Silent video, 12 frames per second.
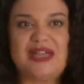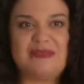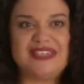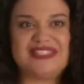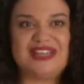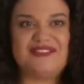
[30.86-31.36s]
at
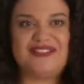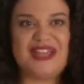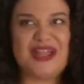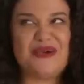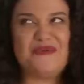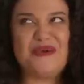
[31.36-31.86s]
myself
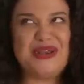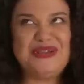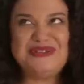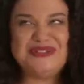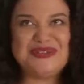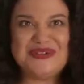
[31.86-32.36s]
like, what are you
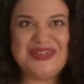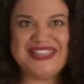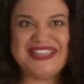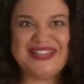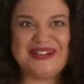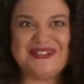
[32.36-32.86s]
doing
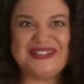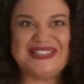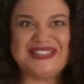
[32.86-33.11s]
here with